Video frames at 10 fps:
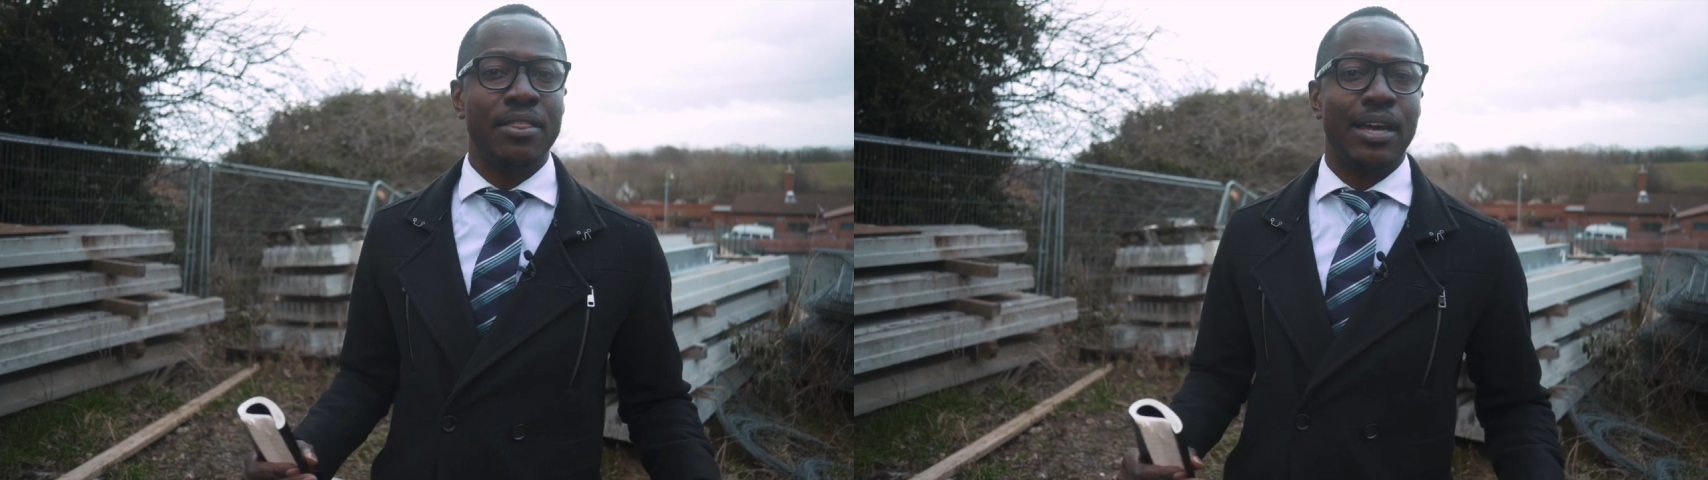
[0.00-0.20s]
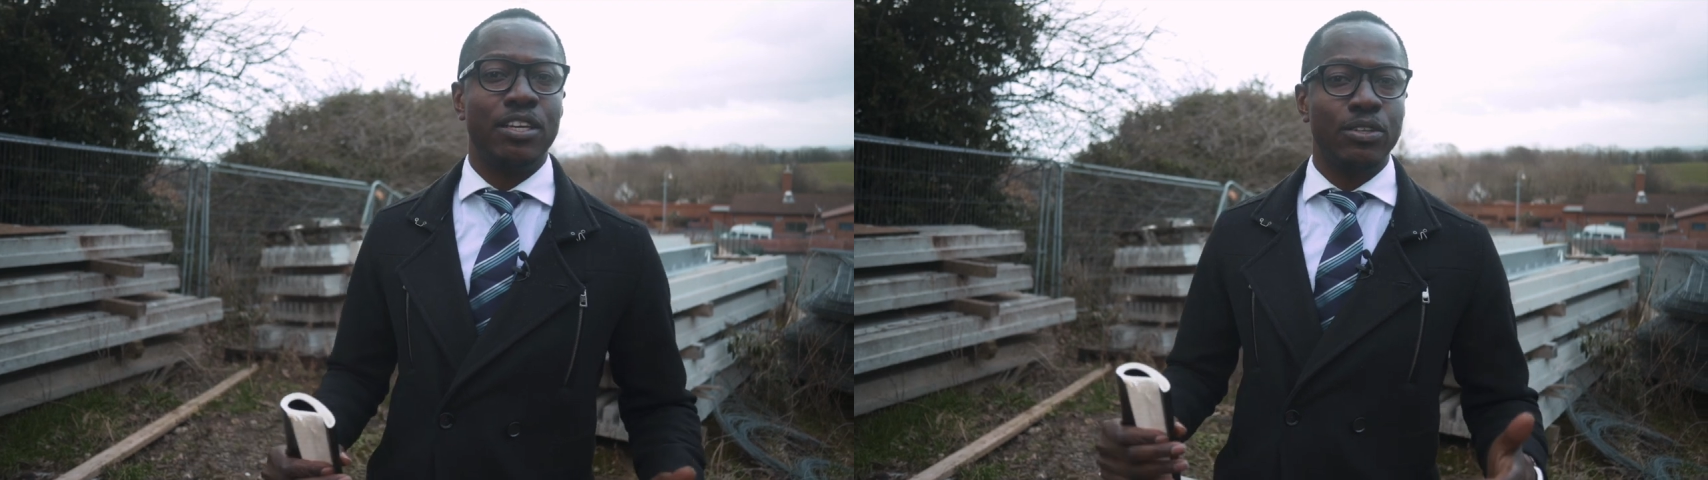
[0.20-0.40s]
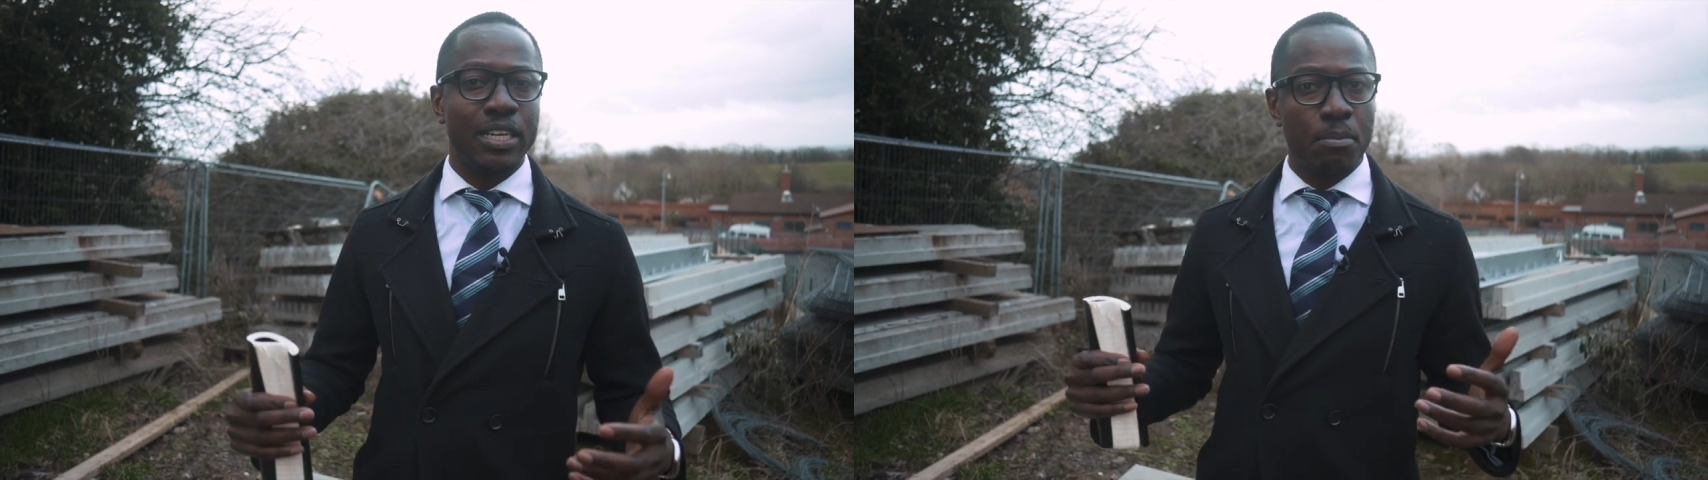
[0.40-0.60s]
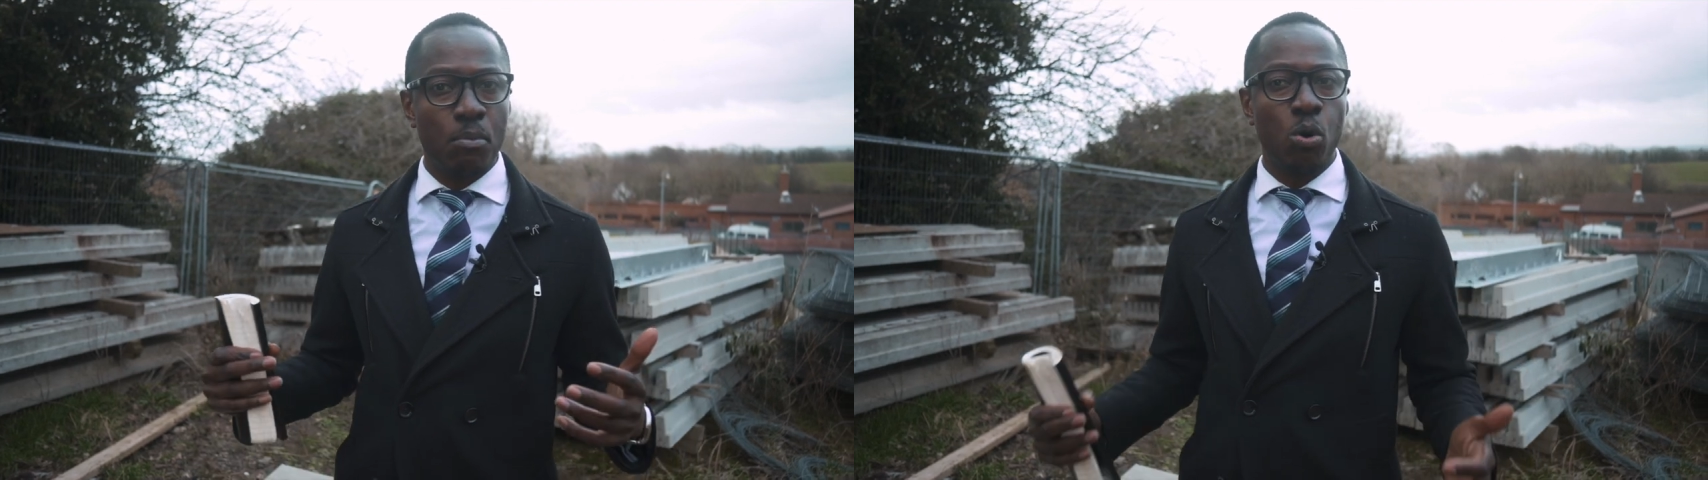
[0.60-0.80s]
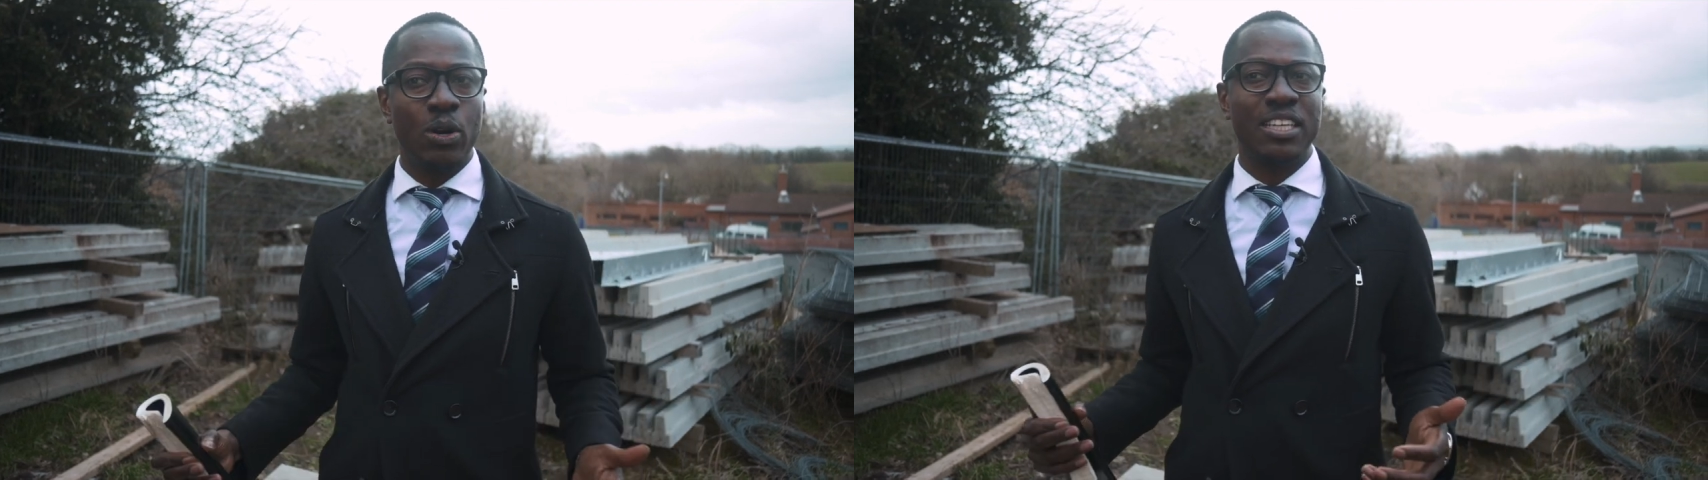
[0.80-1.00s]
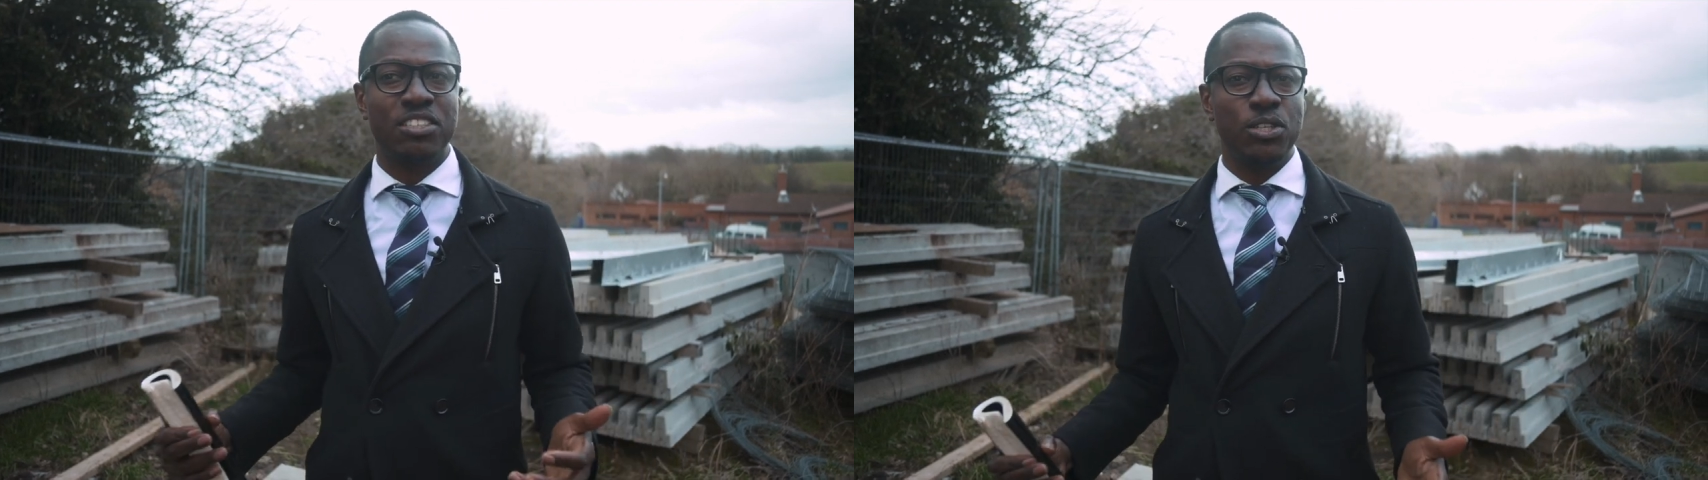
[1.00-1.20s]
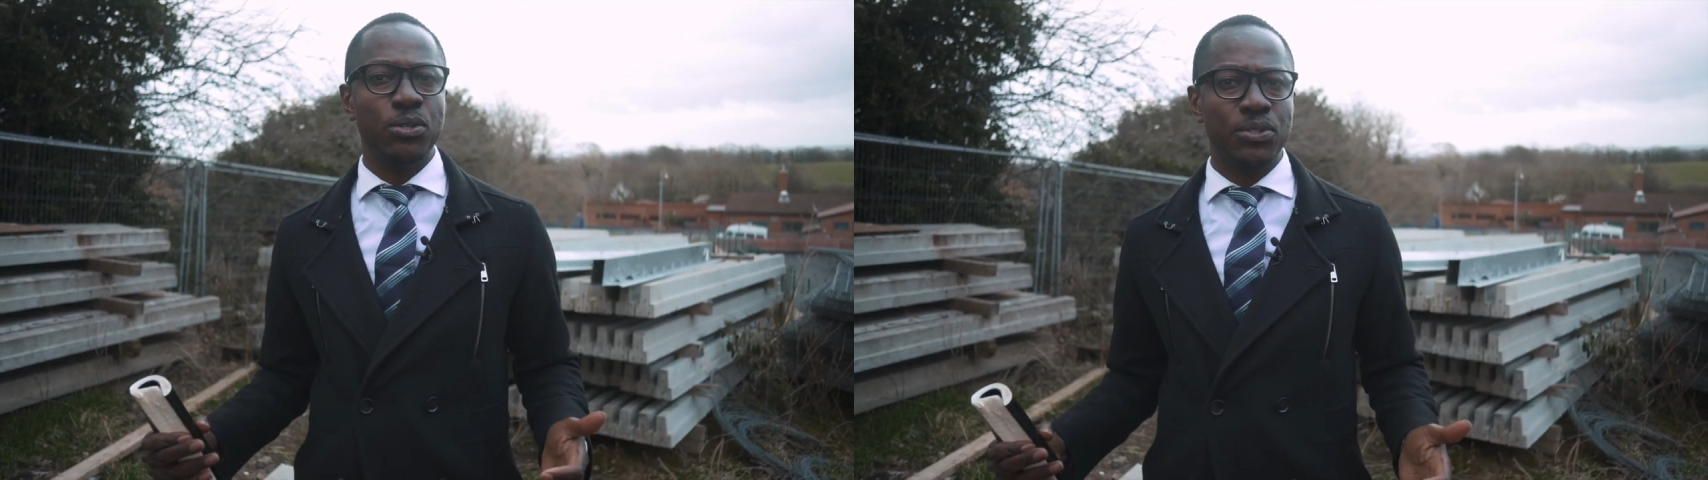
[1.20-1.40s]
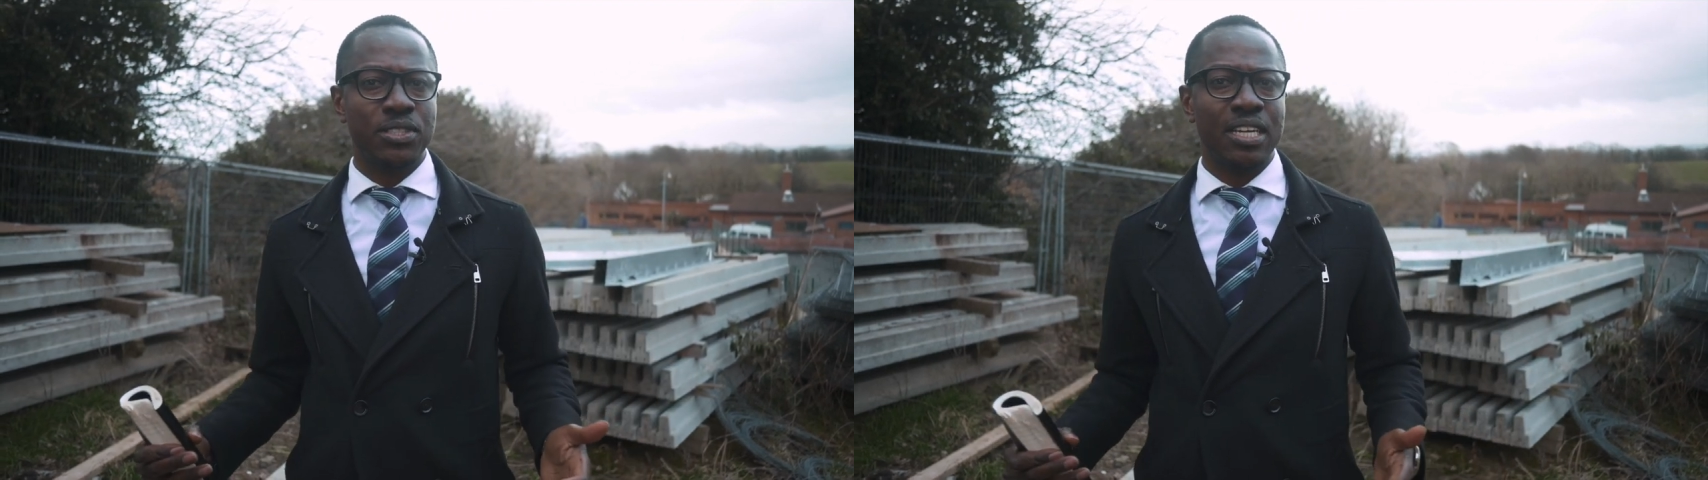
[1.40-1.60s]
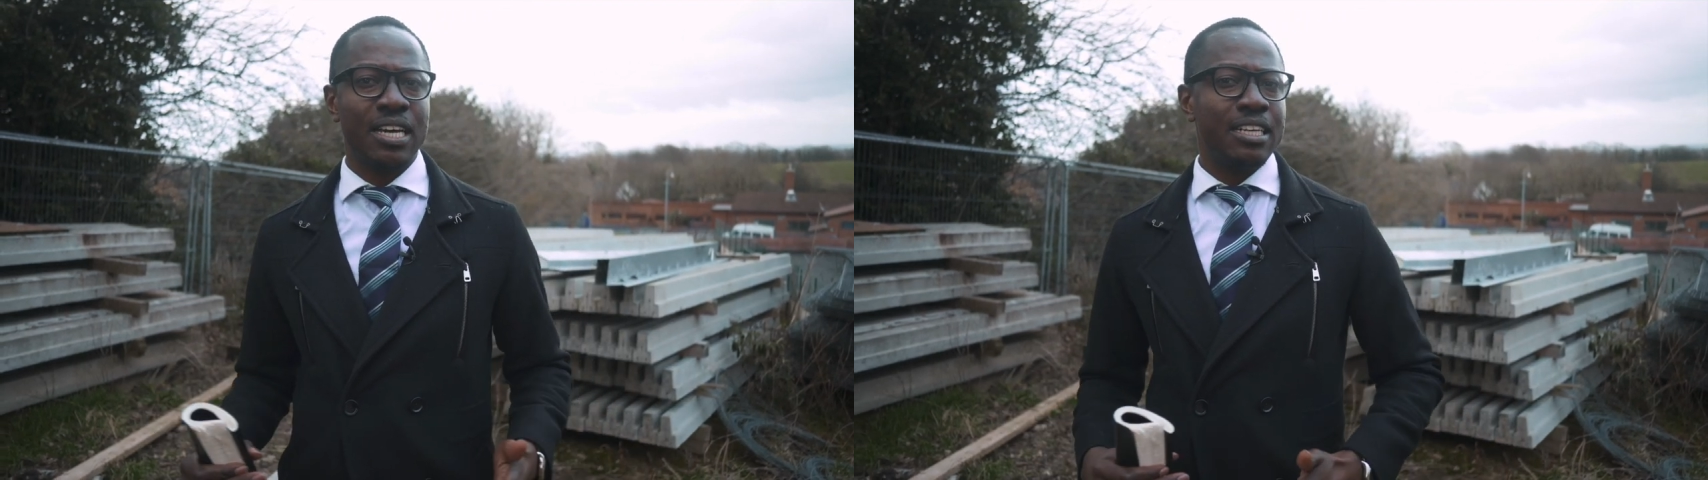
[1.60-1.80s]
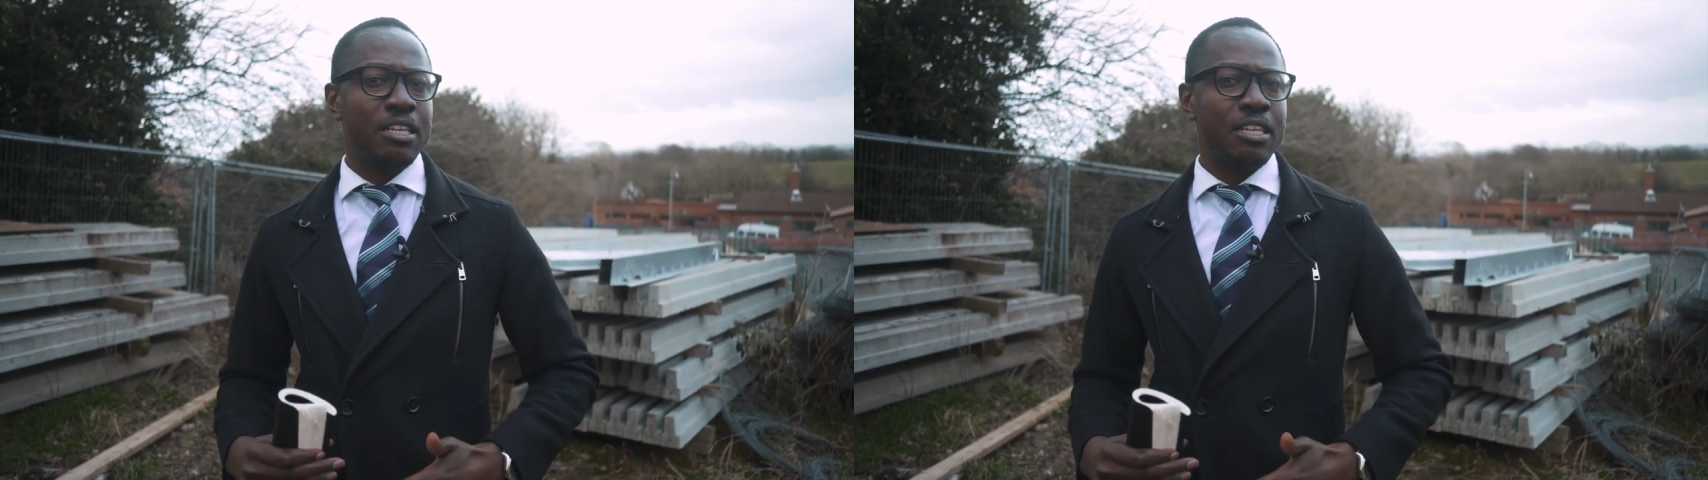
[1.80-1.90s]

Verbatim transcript: that you can more or less use.